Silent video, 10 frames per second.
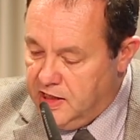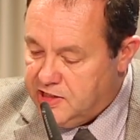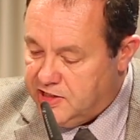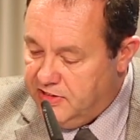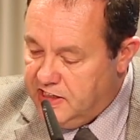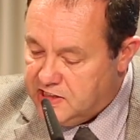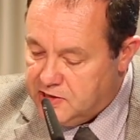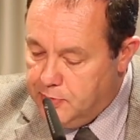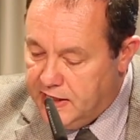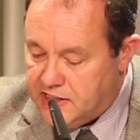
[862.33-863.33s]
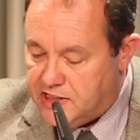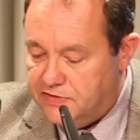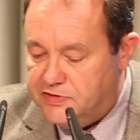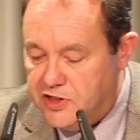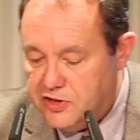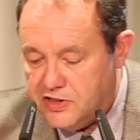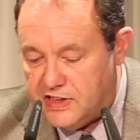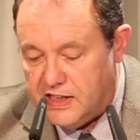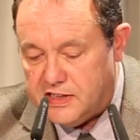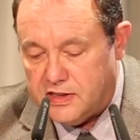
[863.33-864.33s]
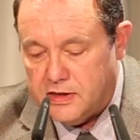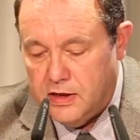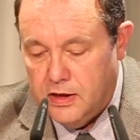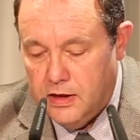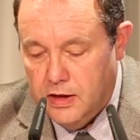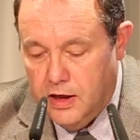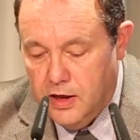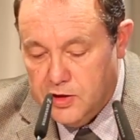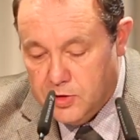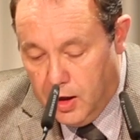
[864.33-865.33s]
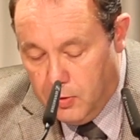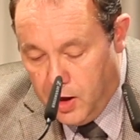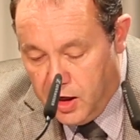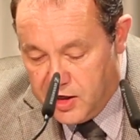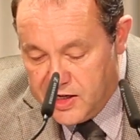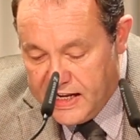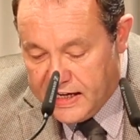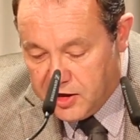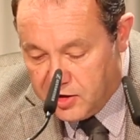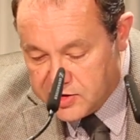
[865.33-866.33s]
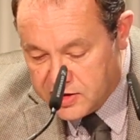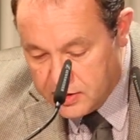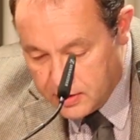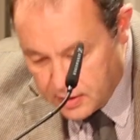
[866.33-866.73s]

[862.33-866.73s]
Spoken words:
Syriza's Minister of Justice, Nikos